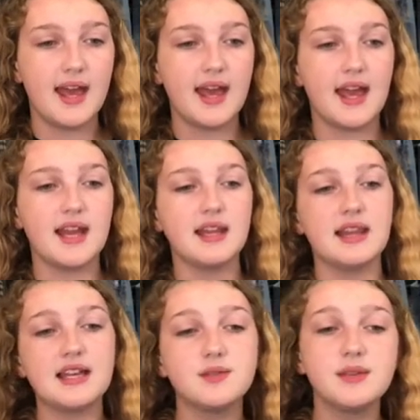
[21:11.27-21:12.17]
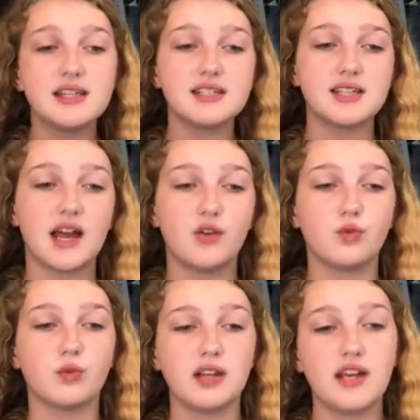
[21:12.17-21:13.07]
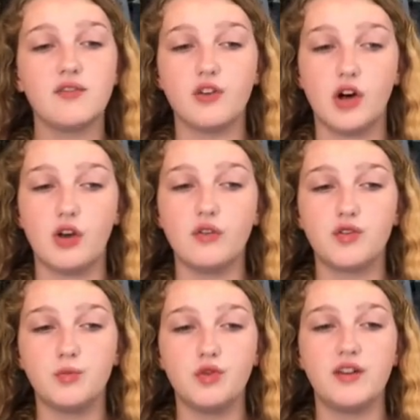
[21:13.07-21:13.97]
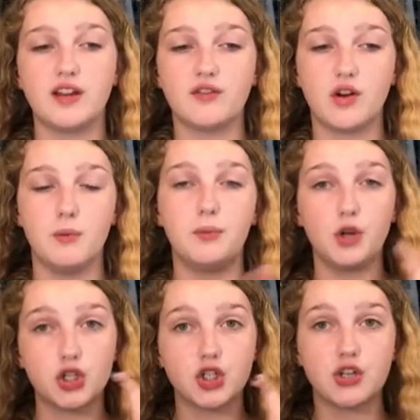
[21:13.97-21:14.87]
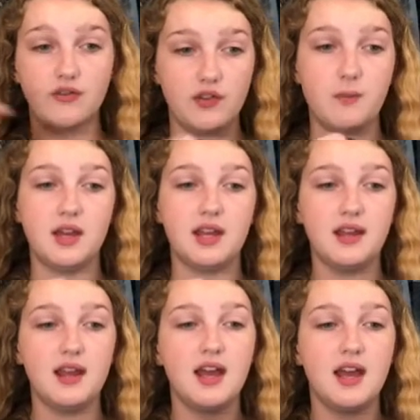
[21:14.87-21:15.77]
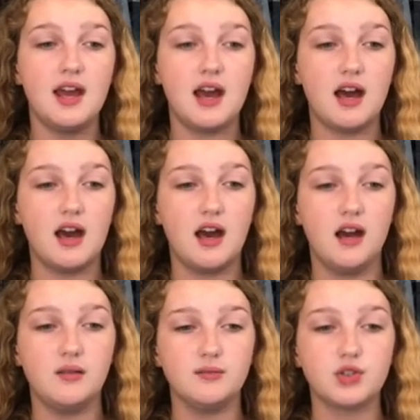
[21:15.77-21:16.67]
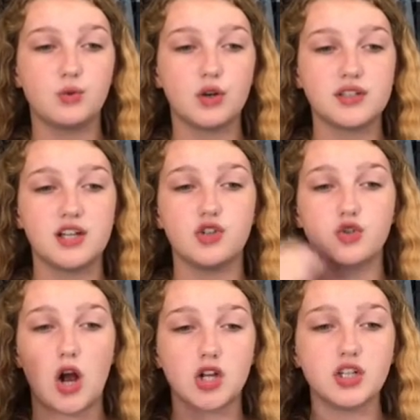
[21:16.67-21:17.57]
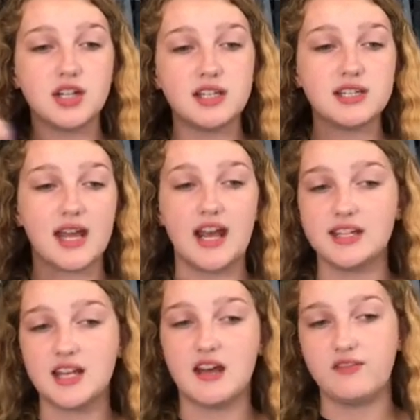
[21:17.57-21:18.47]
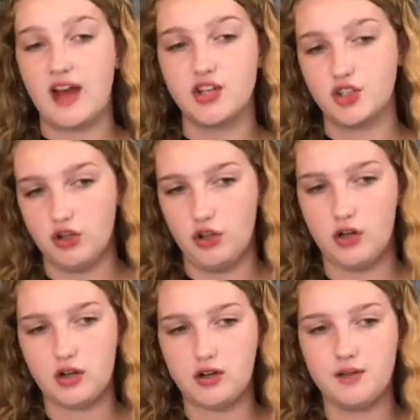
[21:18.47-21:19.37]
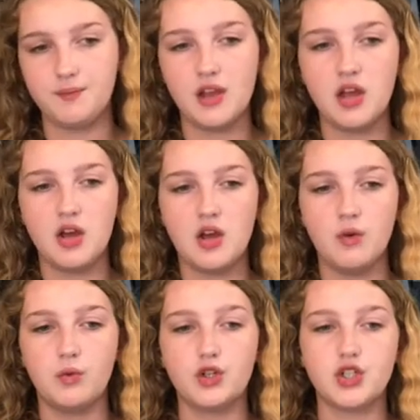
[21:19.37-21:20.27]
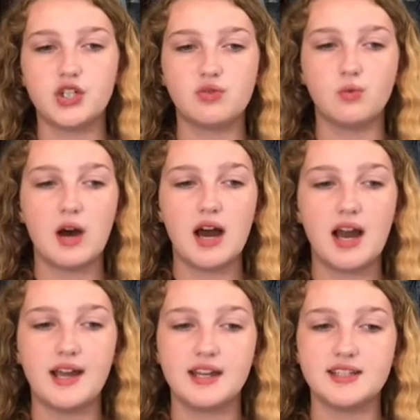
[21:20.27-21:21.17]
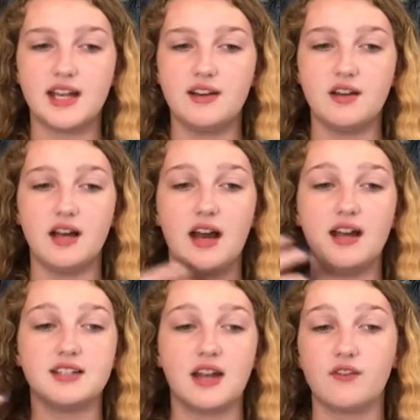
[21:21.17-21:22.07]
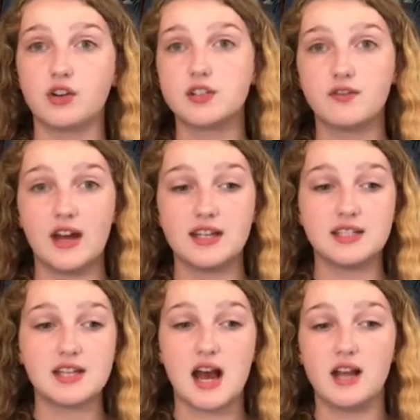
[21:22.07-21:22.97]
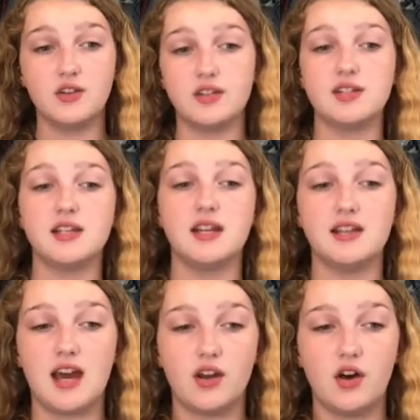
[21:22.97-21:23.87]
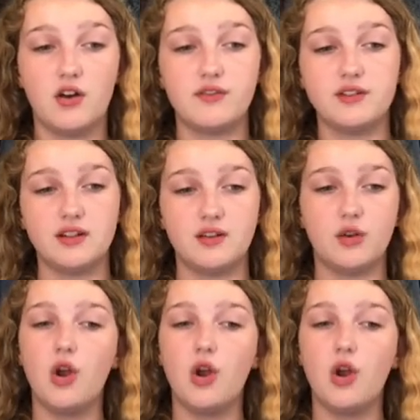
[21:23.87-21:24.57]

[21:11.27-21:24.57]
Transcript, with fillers: And lesbian style really evolved, moving from butch to femme um, towards an androgynous, anti-fashion look, which is why it, di it diversified styles that often